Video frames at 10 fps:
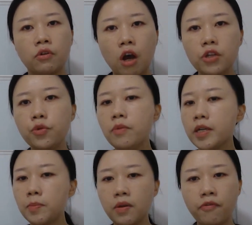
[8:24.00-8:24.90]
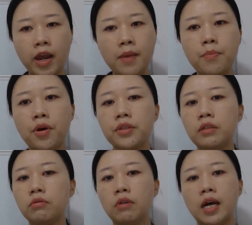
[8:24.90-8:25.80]
God's word must be very
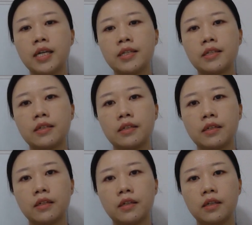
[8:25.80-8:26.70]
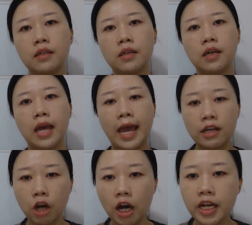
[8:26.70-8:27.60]
important to us.
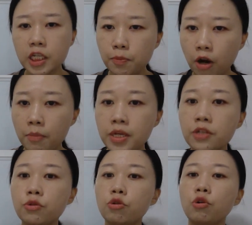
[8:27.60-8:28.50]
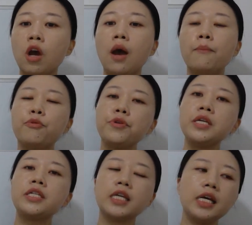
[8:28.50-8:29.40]
And God has promised to
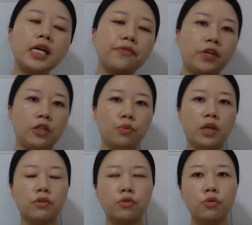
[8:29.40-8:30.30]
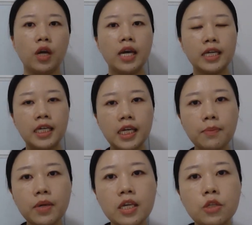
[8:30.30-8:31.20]
preserve His word, to
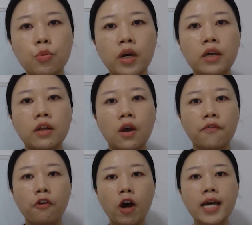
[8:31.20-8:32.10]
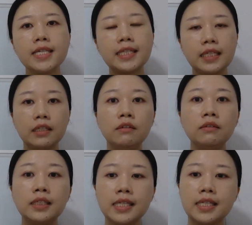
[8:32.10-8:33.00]
keep His word for us
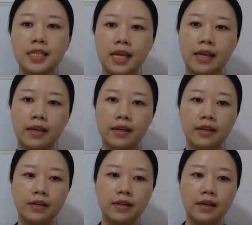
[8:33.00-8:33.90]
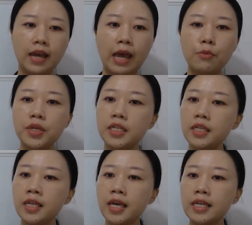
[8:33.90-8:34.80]
till this day. And we
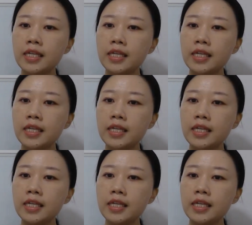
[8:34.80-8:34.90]
see that